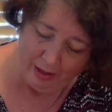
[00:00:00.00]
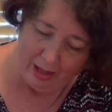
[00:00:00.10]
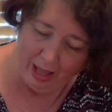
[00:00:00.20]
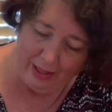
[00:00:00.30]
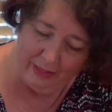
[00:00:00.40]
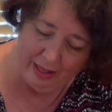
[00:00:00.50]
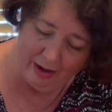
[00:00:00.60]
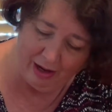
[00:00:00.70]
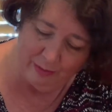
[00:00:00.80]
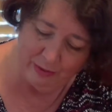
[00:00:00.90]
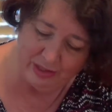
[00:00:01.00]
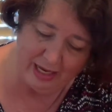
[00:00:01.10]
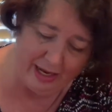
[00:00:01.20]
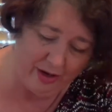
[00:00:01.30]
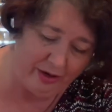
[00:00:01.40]
And then I will
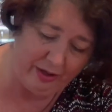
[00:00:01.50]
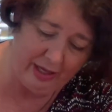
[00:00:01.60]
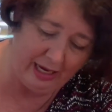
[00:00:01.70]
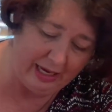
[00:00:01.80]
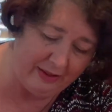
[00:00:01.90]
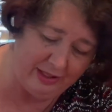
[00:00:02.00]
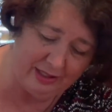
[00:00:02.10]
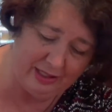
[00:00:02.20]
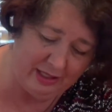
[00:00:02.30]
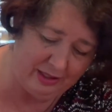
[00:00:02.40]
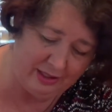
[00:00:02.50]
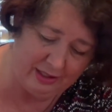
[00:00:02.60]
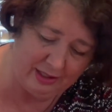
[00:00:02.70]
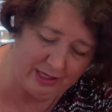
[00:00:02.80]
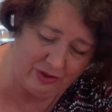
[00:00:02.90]
say, okay, this is
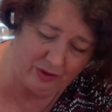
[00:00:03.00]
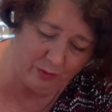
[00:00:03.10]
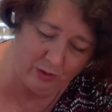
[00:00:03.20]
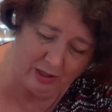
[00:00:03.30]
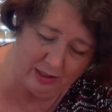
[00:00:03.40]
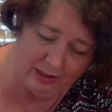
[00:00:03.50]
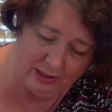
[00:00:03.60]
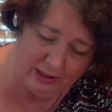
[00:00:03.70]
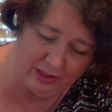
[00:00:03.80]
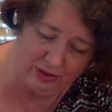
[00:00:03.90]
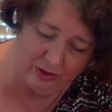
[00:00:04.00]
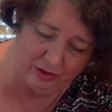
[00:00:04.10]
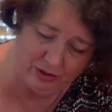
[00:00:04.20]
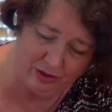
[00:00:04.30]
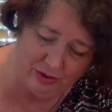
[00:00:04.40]
session 1, session
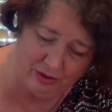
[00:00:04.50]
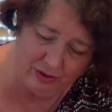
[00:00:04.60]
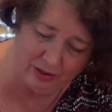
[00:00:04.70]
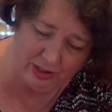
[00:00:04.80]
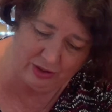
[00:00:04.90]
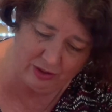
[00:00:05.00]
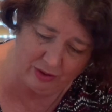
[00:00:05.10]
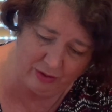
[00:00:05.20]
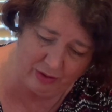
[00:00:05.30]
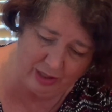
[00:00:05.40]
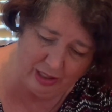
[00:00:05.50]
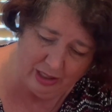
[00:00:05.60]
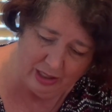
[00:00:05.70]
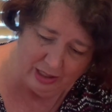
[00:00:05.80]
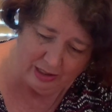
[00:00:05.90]
2, session 3,
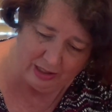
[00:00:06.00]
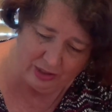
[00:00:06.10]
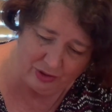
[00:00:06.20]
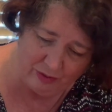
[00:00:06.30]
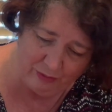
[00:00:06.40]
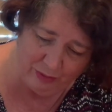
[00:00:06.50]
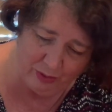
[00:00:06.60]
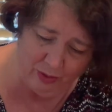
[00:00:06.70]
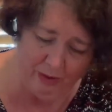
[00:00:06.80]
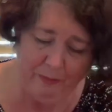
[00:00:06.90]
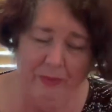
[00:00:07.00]
session 4.